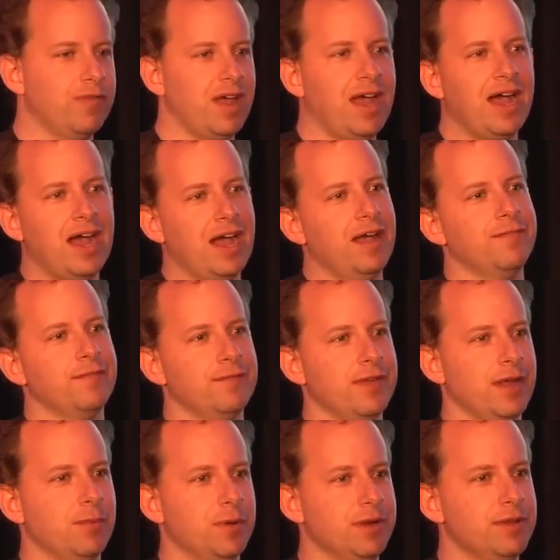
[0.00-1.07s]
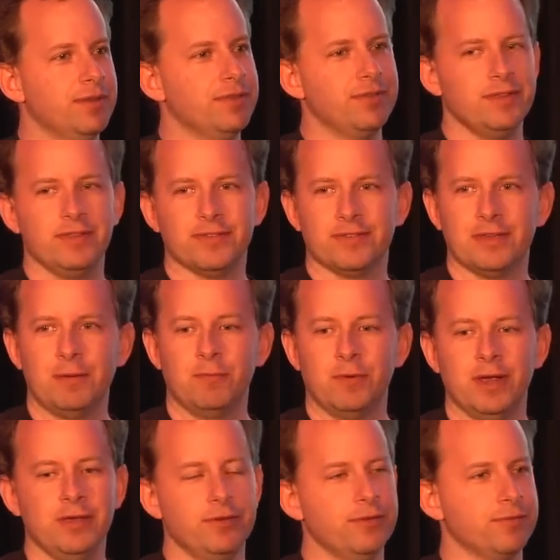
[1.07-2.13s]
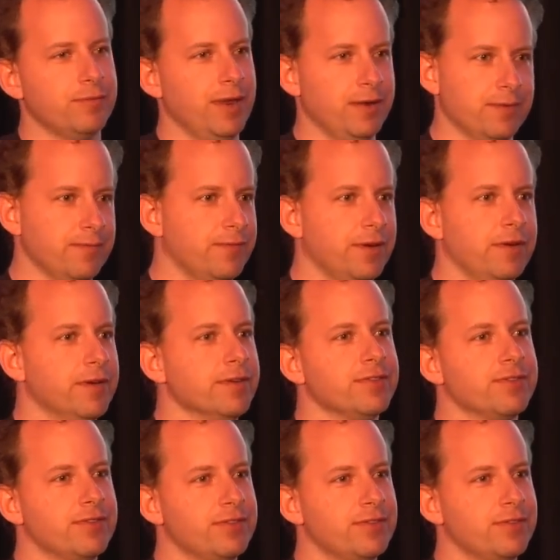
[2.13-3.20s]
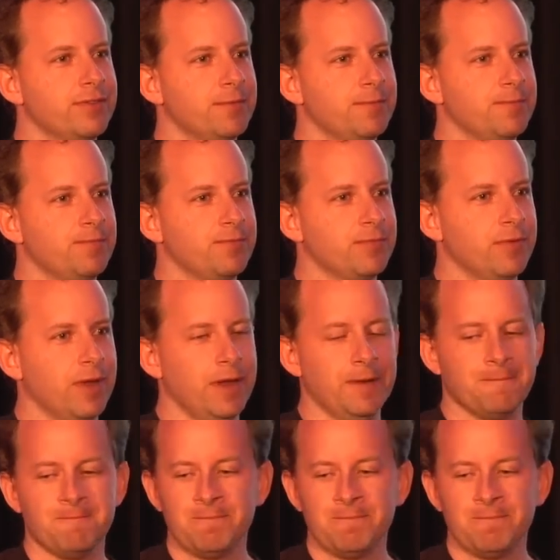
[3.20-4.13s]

half of our winners in some way use random forests. Okay?